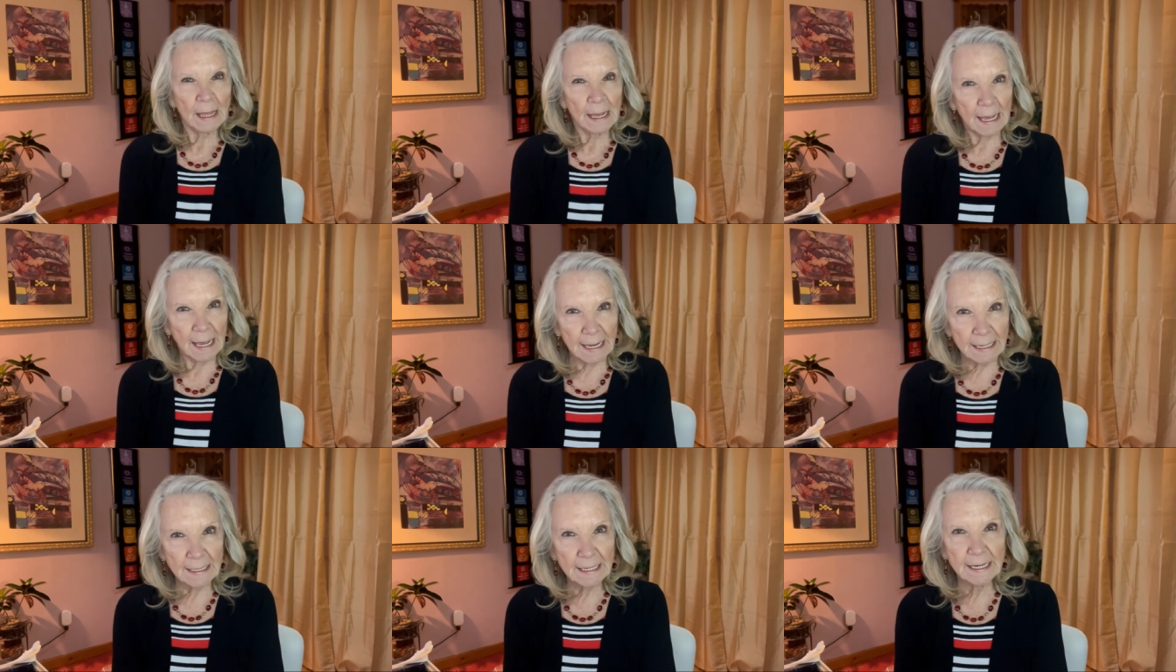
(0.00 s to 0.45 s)

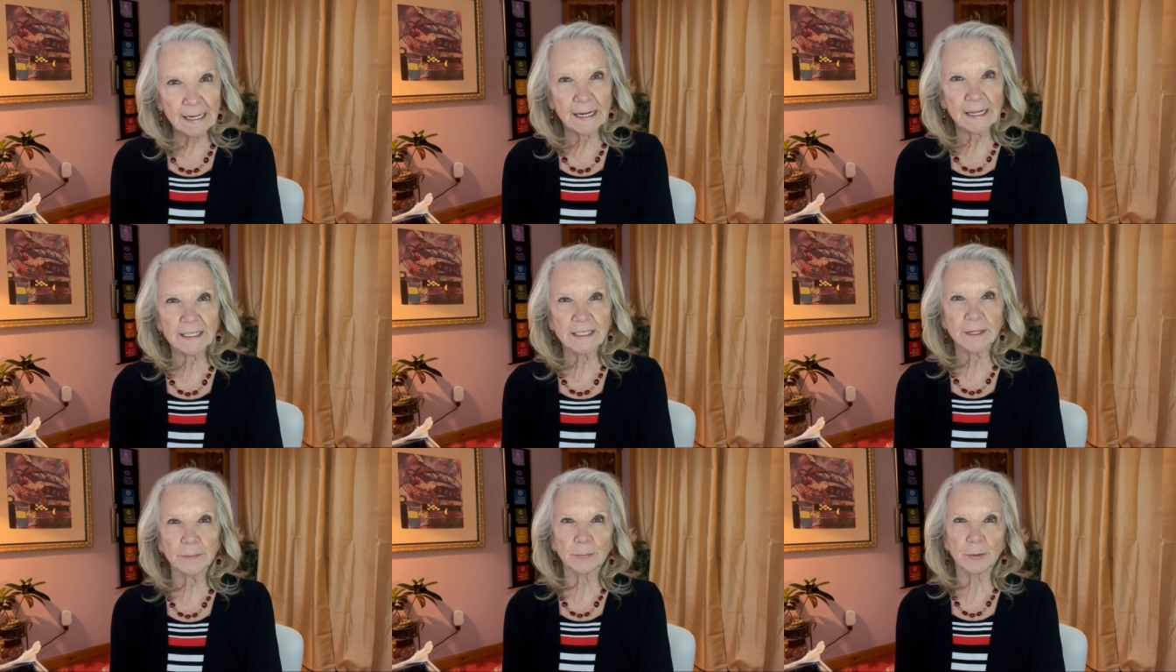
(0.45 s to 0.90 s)
and it
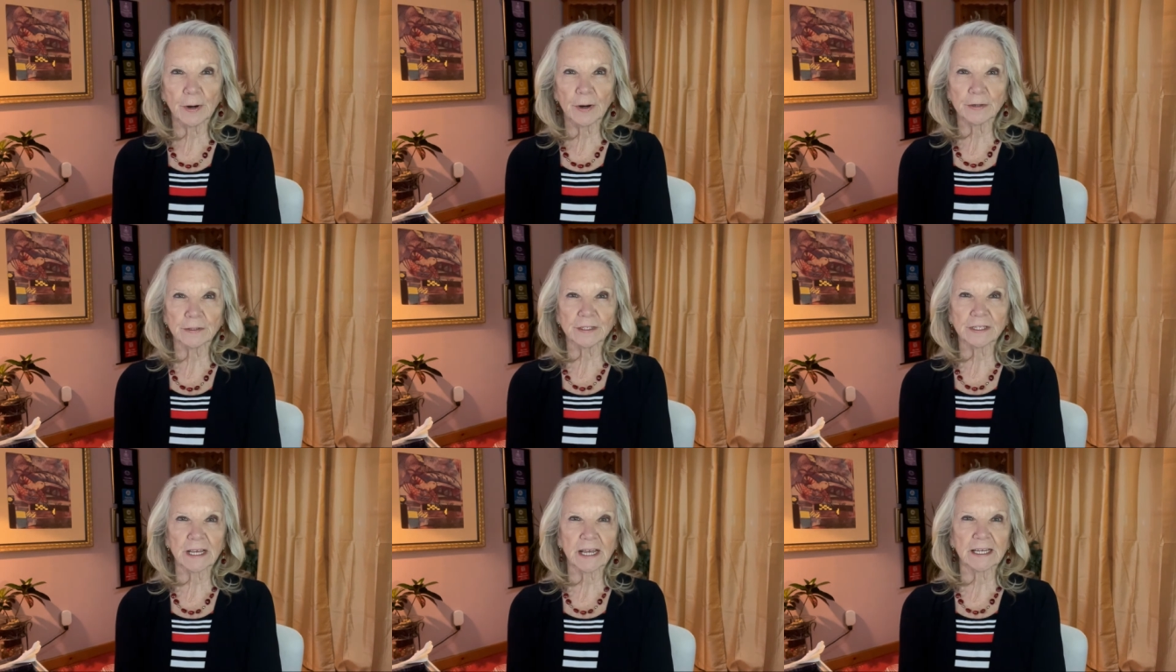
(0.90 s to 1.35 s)
is a
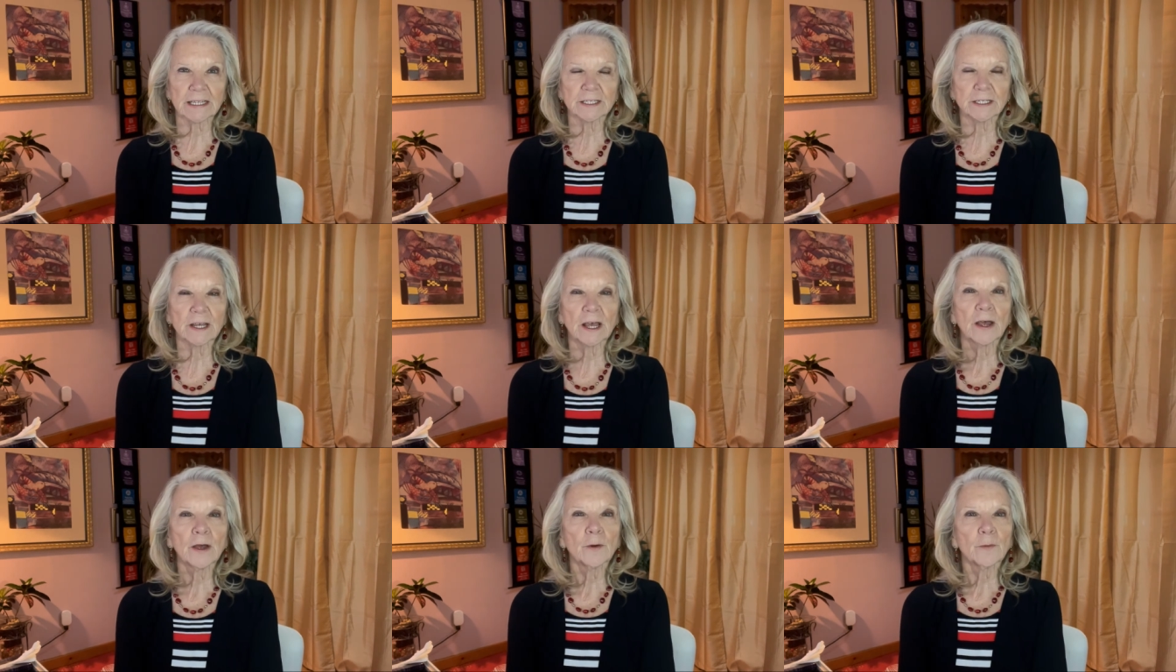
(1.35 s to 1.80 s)
process
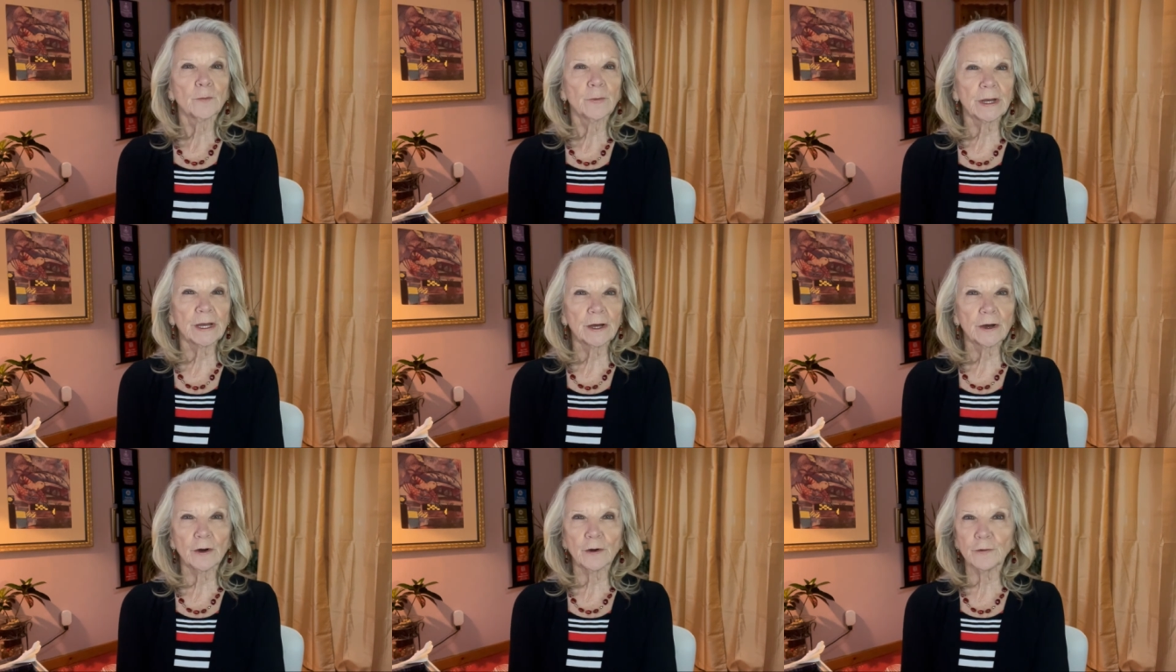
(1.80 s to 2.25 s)

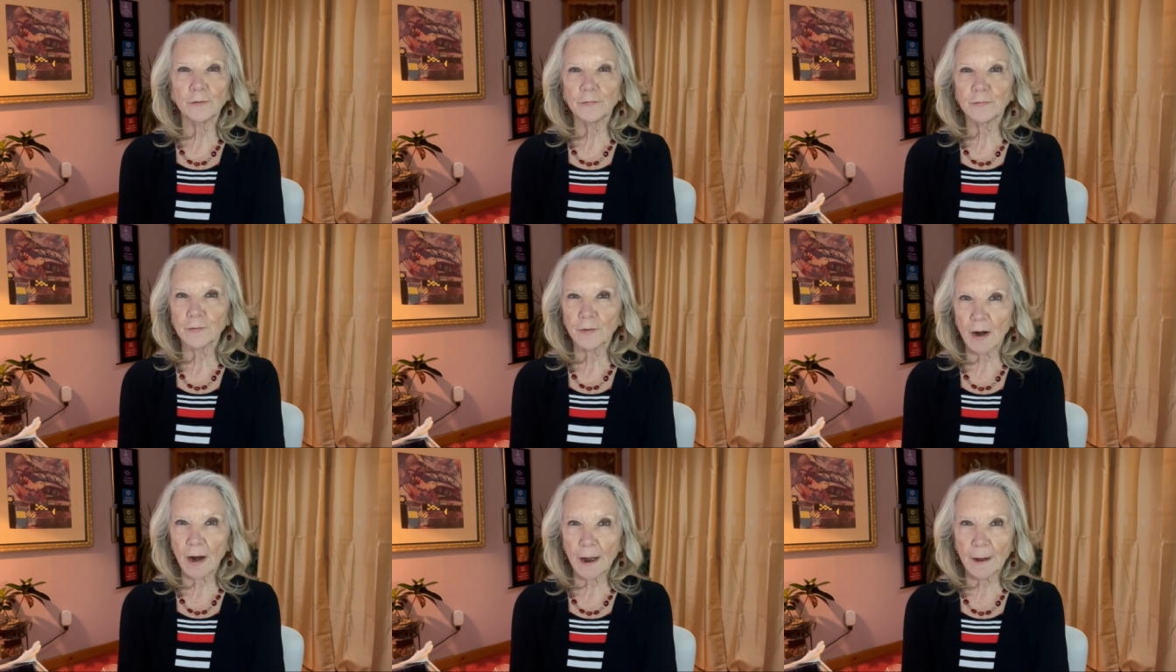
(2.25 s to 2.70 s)
we go
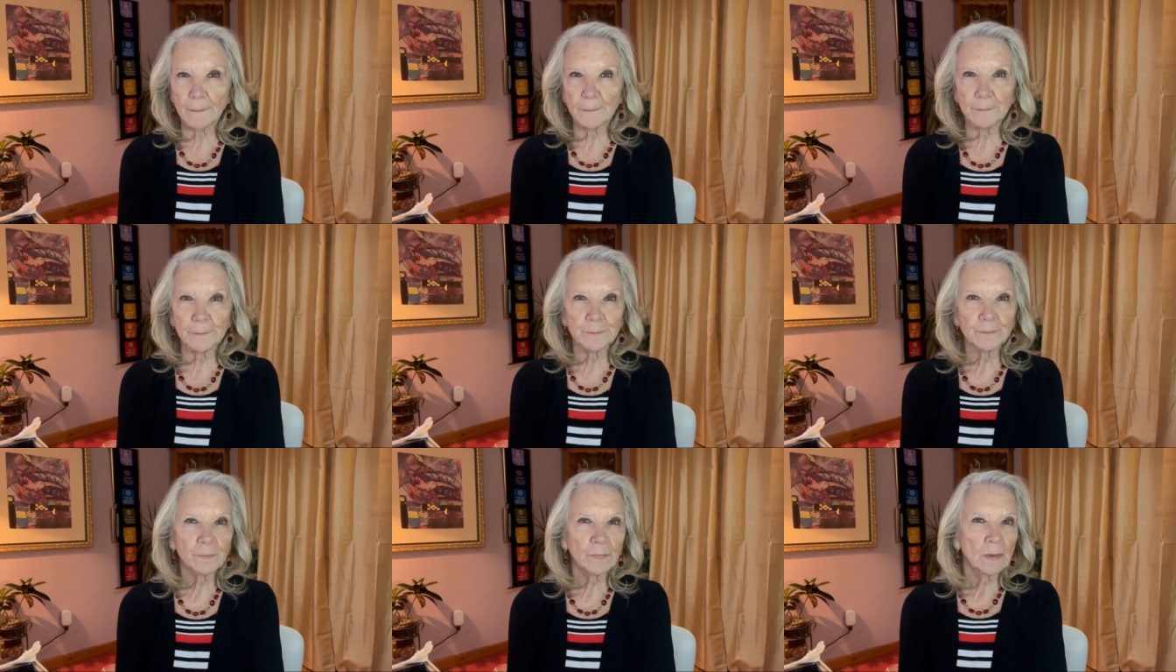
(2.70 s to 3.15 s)

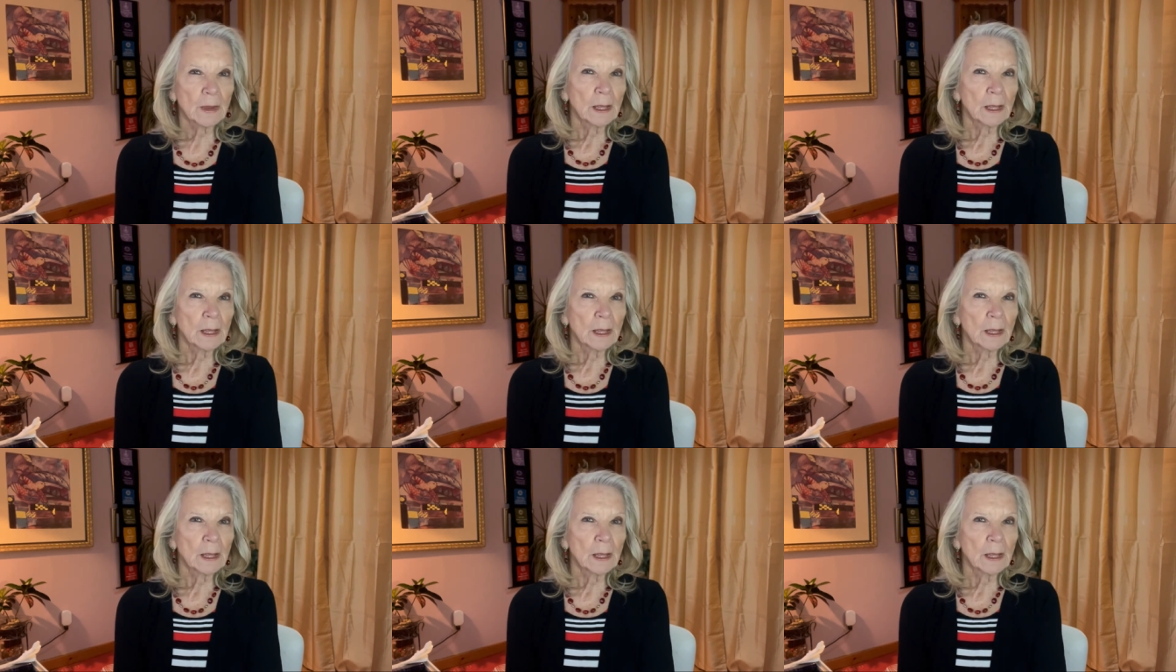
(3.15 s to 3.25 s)
from